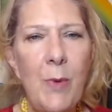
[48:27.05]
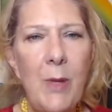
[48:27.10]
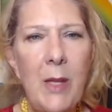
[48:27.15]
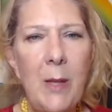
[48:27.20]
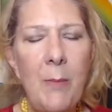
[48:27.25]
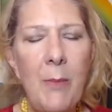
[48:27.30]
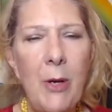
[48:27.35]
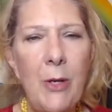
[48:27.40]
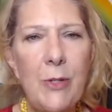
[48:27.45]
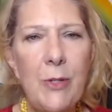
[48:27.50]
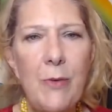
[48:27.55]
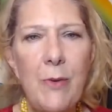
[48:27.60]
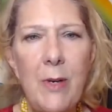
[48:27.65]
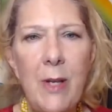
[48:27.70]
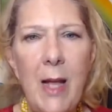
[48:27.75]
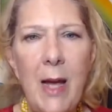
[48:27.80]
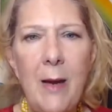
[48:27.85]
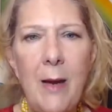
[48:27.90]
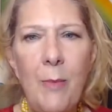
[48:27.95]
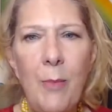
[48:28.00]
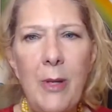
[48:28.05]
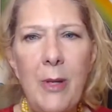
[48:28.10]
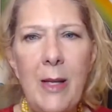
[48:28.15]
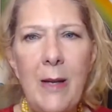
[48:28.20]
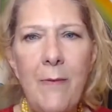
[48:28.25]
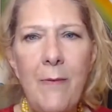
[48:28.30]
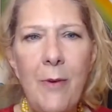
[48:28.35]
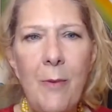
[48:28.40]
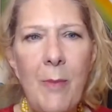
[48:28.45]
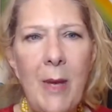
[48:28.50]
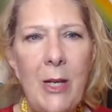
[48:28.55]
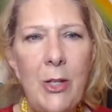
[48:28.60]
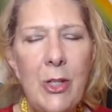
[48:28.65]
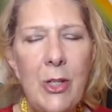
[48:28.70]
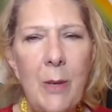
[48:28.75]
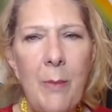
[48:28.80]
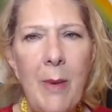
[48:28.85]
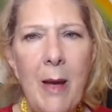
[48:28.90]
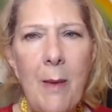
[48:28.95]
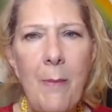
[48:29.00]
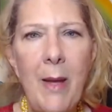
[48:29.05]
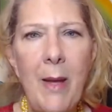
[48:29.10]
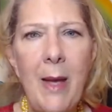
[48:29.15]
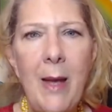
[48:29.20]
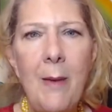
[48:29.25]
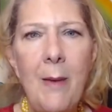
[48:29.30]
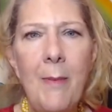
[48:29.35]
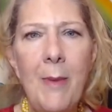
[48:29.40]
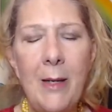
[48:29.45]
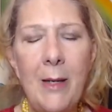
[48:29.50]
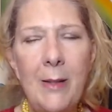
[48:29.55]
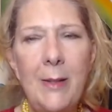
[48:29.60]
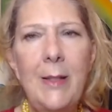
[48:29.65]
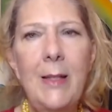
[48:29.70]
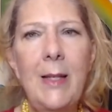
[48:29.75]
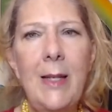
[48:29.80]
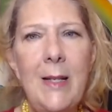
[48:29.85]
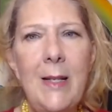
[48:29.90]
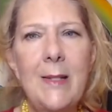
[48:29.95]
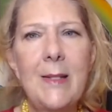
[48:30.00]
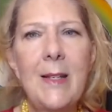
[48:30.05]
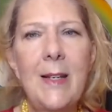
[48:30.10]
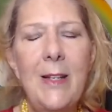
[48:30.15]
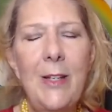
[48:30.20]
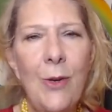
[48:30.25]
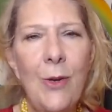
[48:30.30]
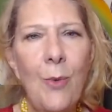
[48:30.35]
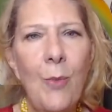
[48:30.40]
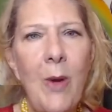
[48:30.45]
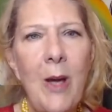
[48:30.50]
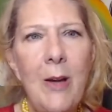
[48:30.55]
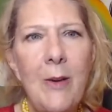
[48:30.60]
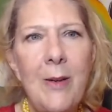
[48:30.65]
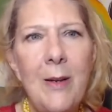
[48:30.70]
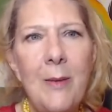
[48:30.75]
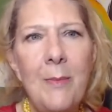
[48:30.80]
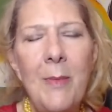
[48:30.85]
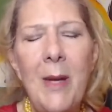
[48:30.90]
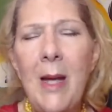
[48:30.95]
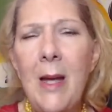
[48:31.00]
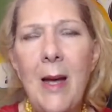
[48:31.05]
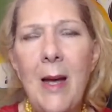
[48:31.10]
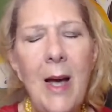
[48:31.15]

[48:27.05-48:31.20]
with the most reliable information about Panama. Lisa, you're welcome.